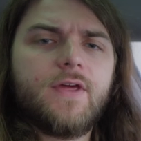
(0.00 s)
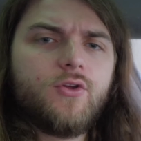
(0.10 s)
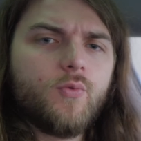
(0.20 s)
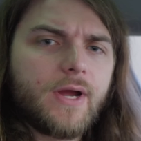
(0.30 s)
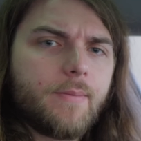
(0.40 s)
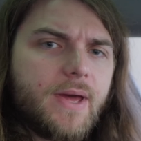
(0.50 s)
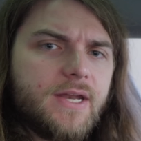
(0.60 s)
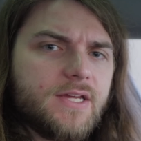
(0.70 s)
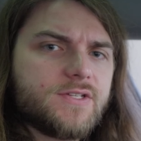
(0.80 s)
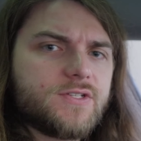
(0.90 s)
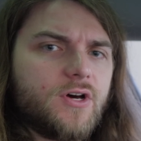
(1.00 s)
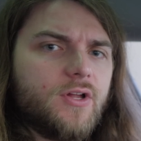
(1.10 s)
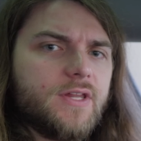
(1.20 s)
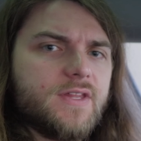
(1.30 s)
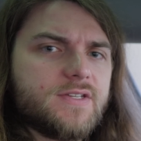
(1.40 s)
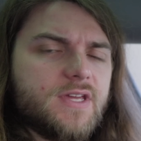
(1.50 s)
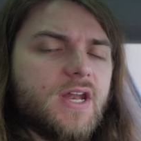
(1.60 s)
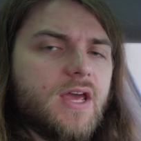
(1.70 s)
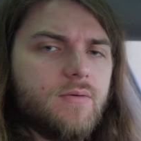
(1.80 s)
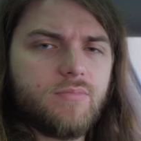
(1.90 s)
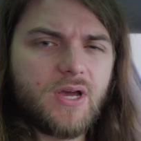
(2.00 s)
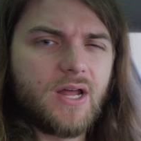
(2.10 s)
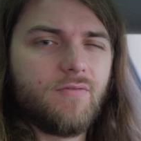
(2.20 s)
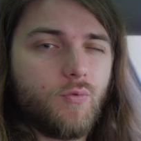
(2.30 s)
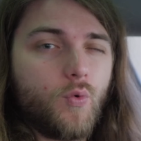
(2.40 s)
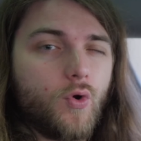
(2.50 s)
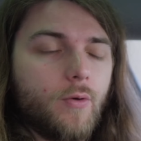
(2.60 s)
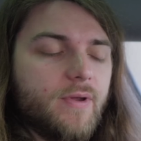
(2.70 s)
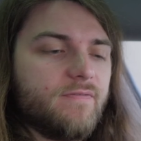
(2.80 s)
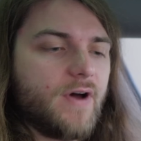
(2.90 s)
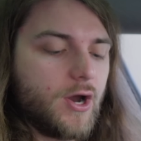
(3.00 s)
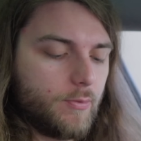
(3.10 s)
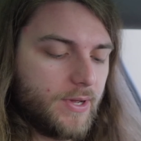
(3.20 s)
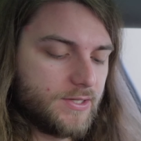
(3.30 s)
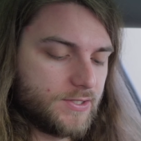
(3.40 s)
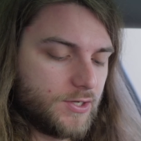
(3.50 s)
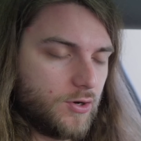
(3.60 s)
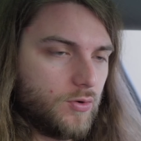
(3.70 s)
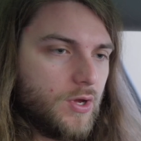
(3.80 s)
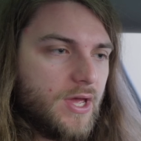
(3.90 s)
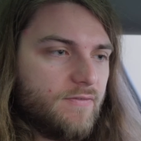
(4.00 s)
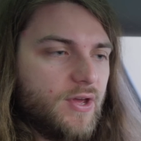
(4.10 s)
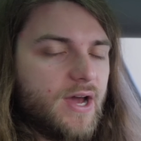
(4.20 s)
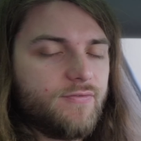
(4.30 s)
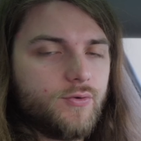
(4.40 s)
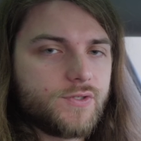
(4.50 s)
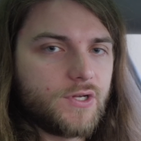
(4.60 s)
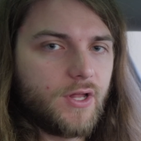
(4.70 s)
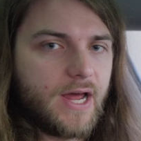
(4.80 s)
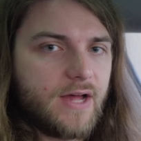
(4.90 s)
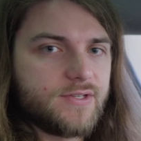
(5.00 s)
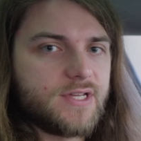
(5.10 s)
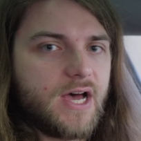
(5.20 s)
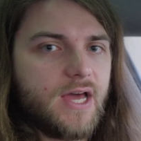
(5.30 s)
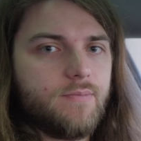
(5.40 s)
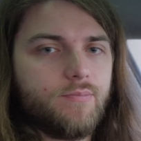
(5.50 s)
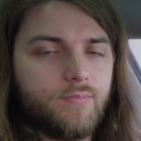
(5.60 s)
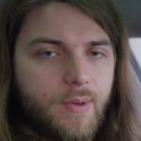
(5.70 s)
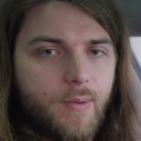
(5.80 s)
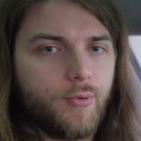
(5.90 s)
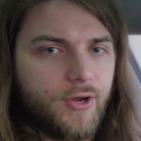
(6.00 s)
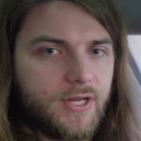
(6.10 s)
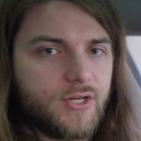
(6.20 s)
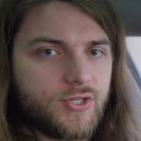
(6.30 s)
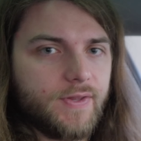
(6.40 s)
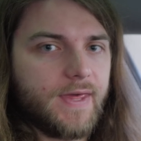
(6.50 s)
they do recommend installing this in a kind of warm environment. So if you have to install it outside, maybe precondition the